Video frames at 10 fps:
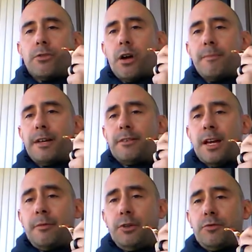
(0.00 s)
Talk about a
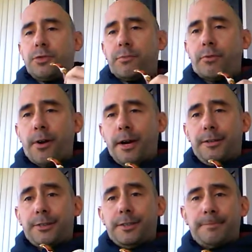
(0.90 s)
time you were
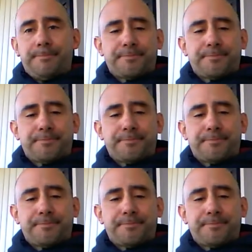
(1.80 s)
surprised.